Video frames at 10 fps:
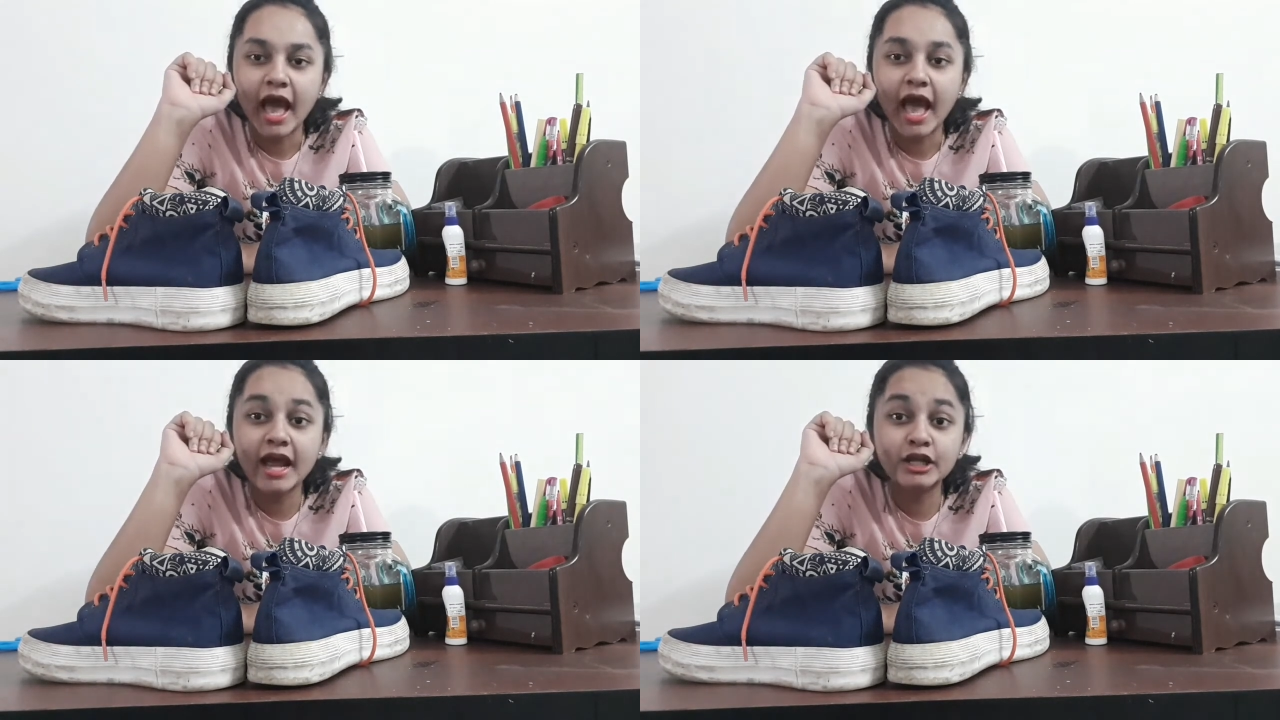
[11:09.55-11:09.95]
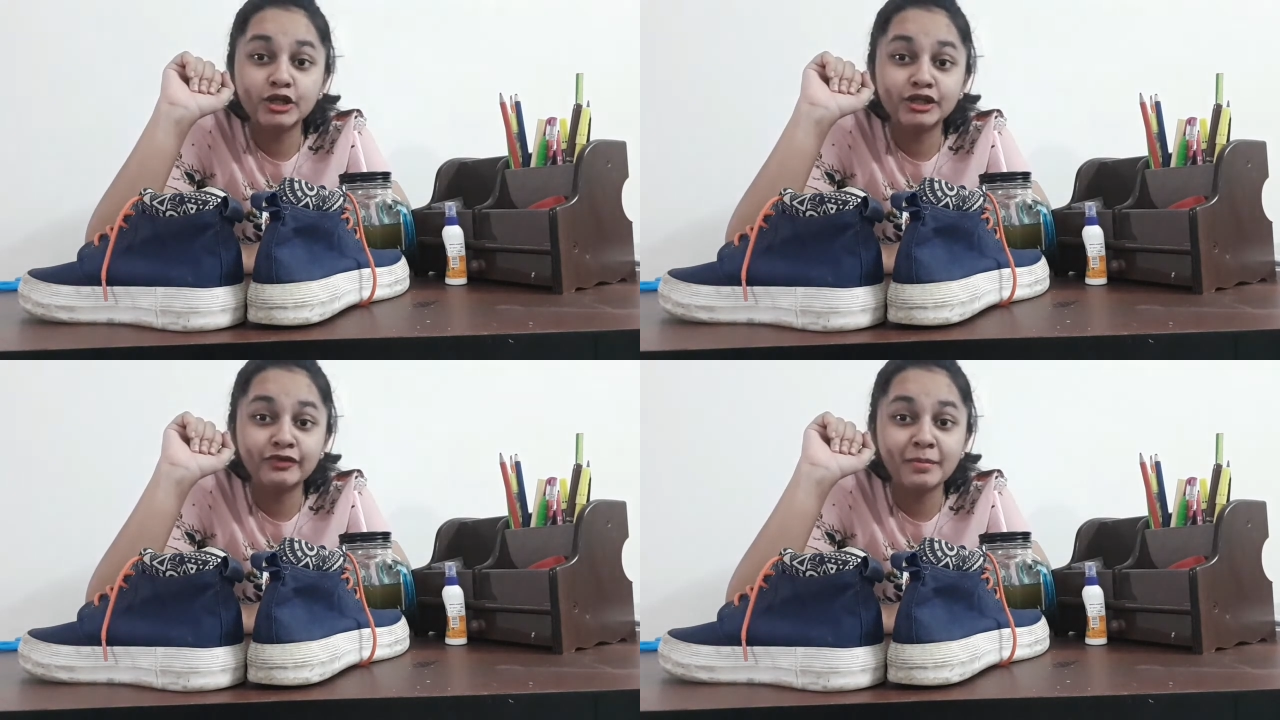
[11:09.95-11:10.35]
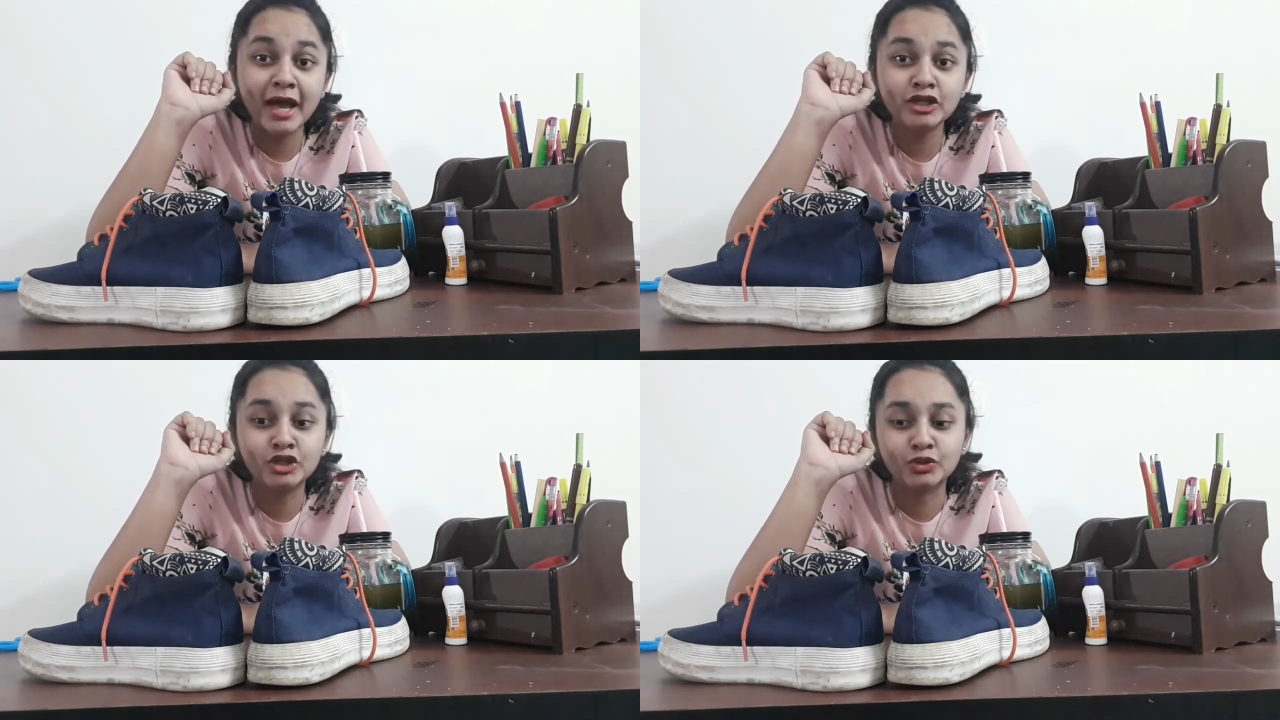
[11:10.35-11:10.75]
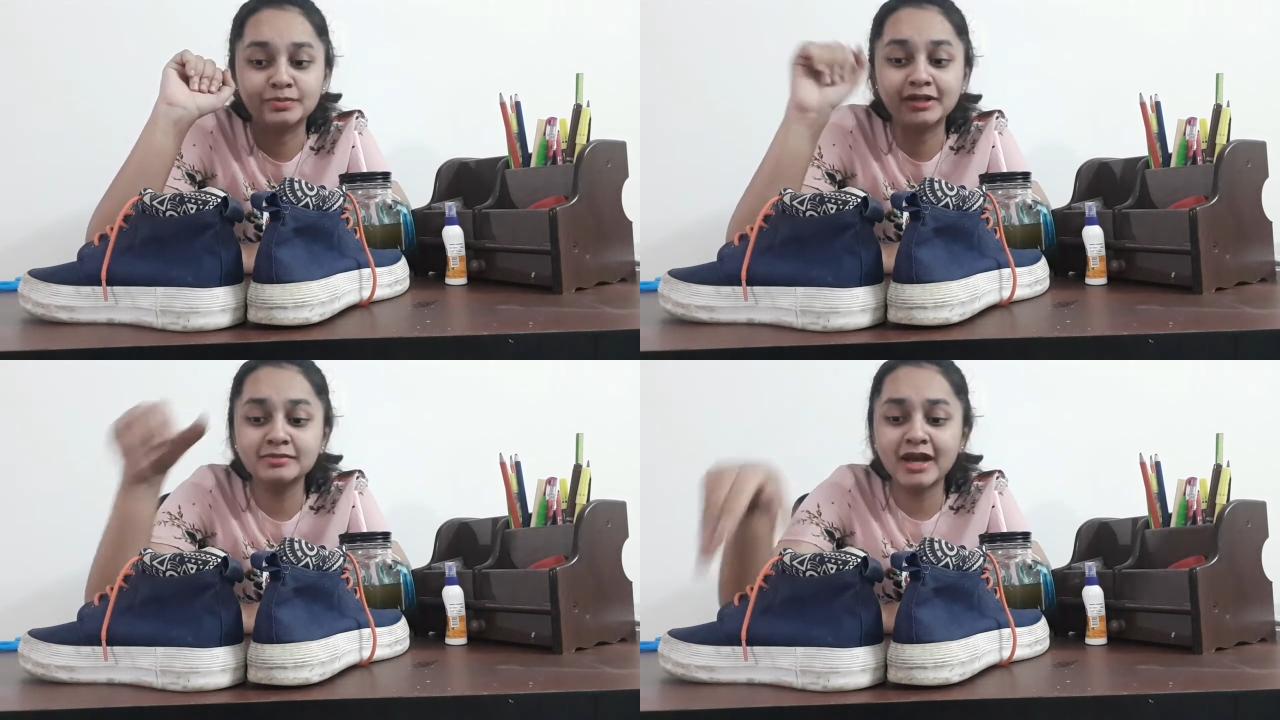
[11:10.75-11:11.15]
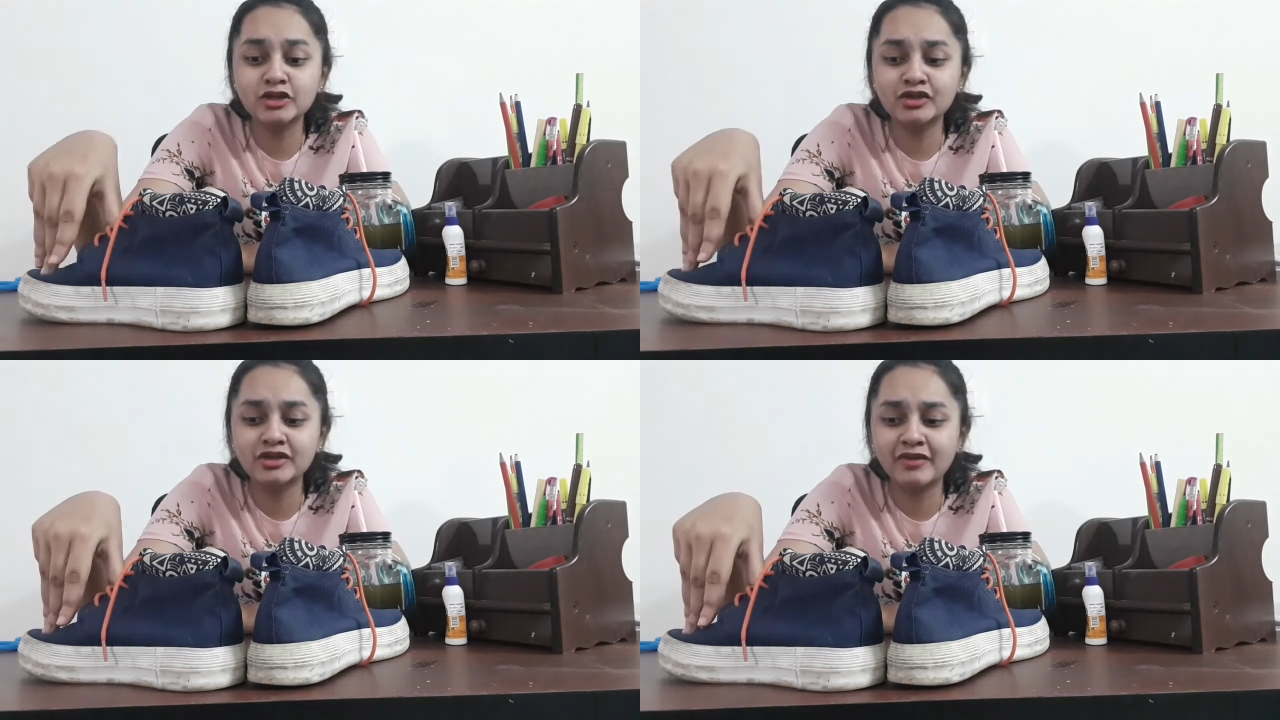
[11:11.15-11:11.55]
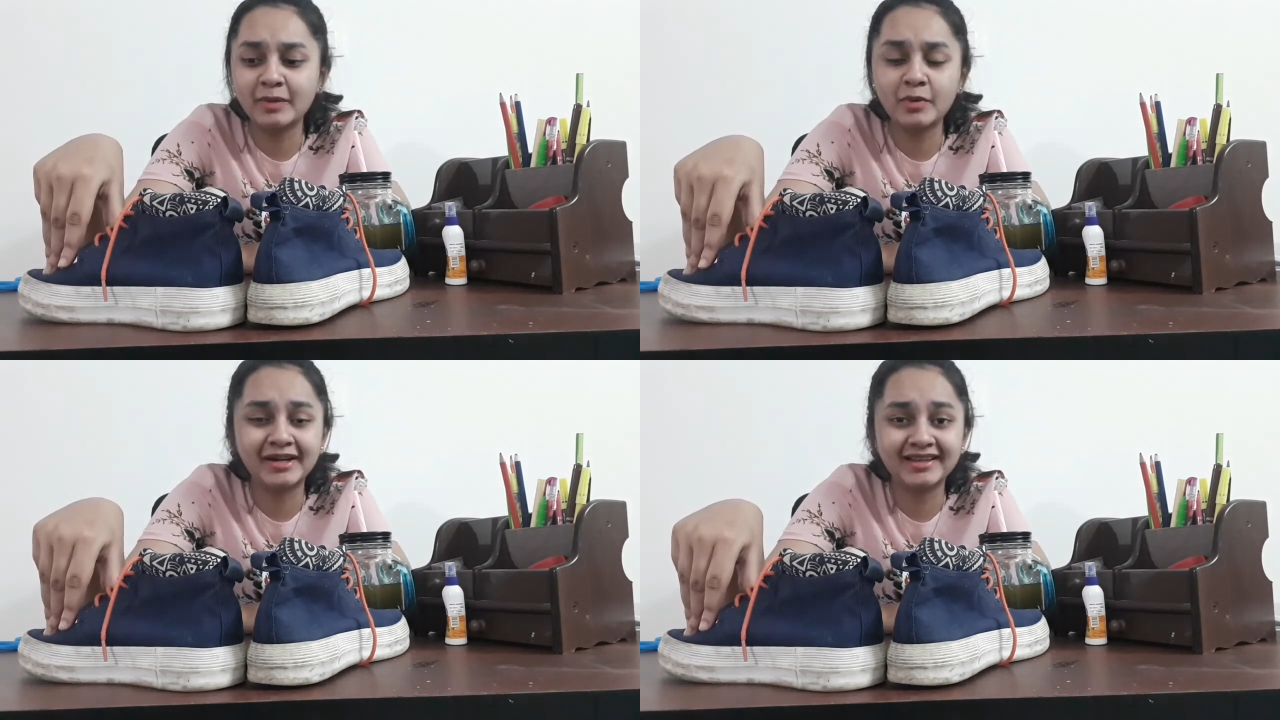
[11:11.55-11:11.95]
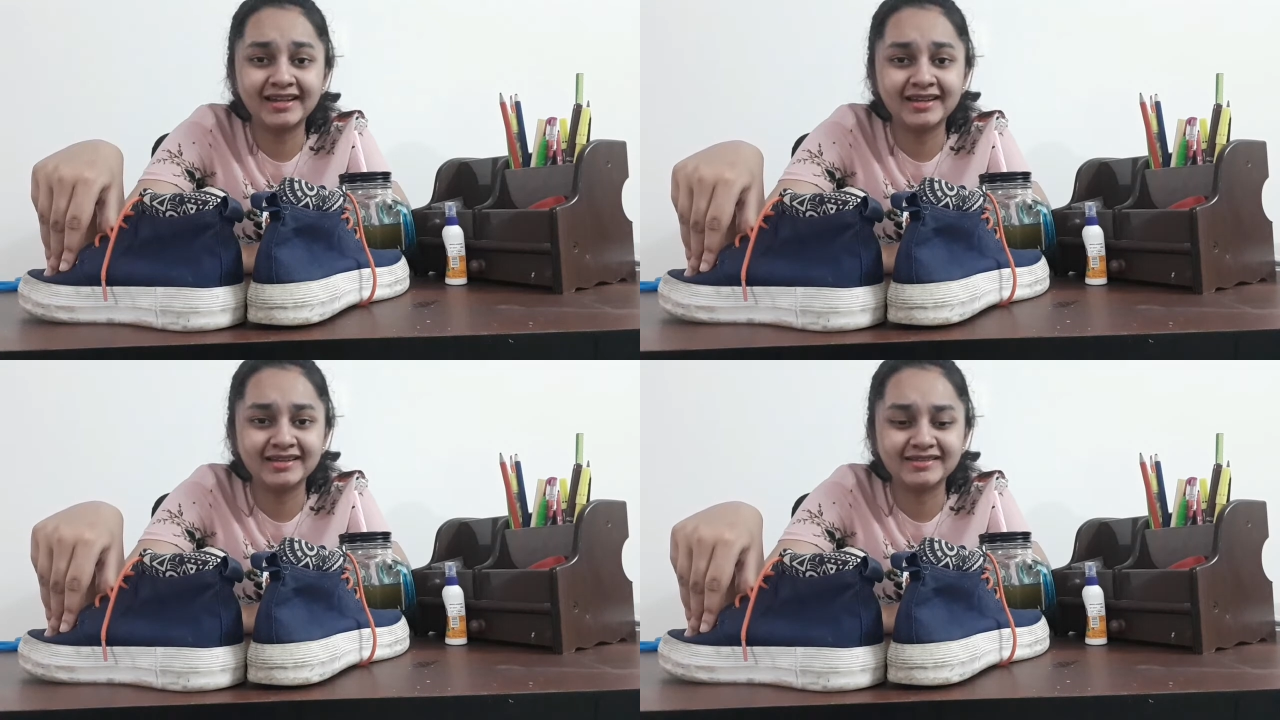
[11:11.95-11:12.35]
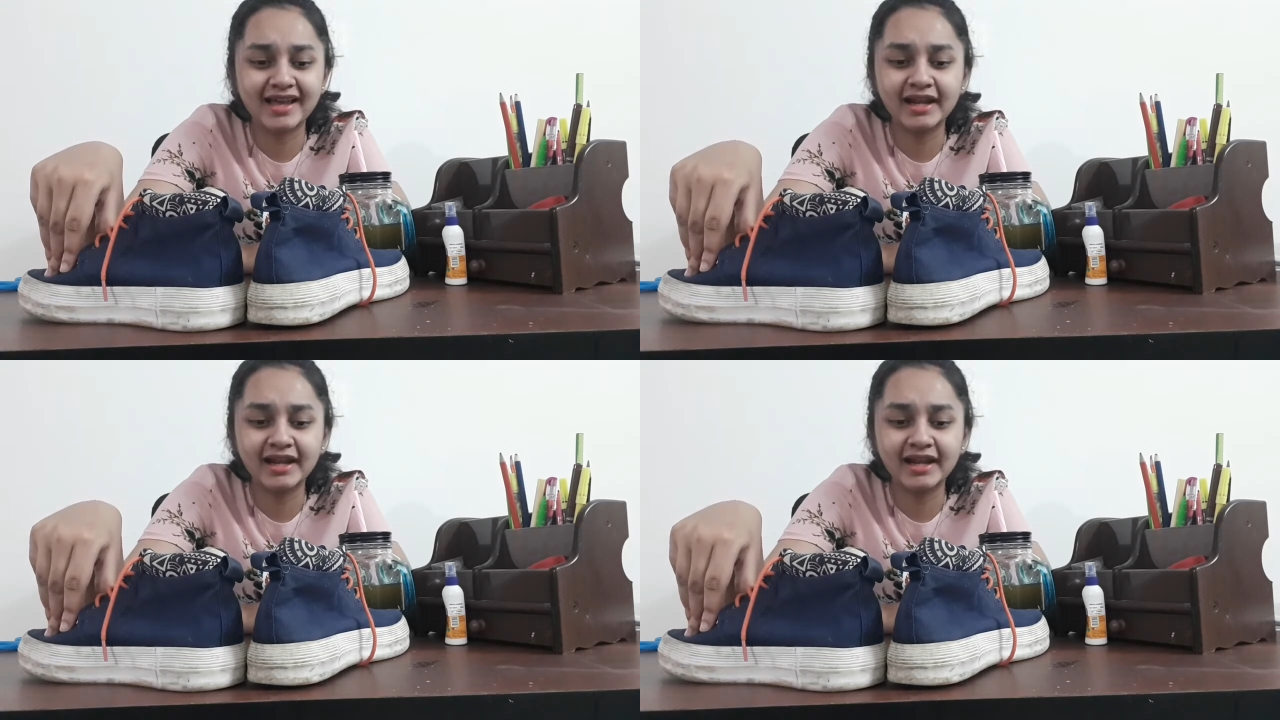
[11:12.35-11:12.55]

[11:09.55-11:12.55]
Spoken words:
and use it for my shoes because my shoes are way more better than his.